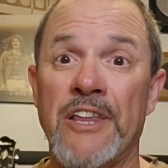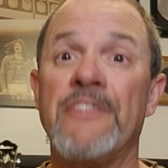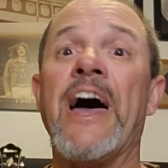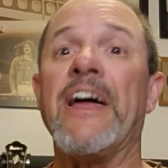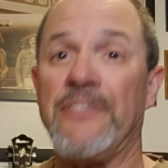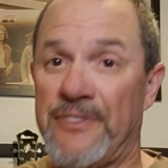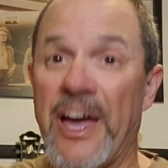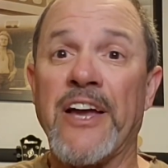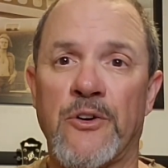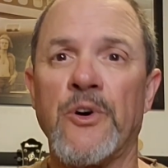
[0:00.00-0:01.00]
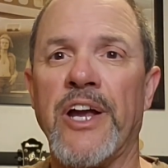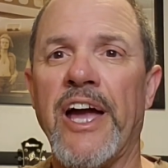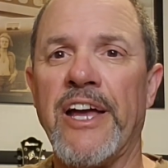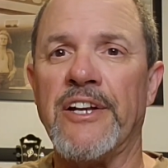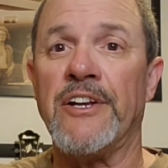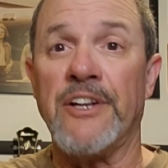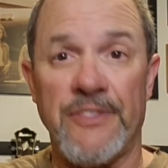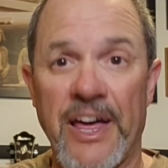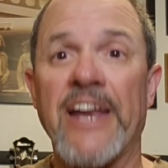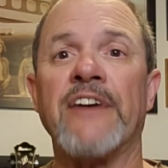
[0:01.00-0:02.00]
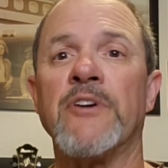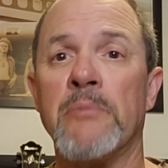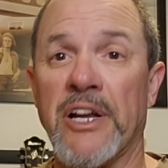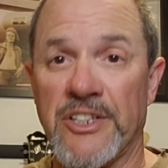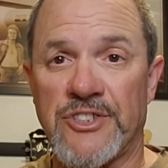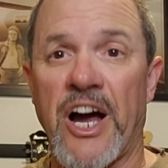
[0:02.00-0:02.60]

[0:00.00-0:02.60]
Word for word: that they created that everybody's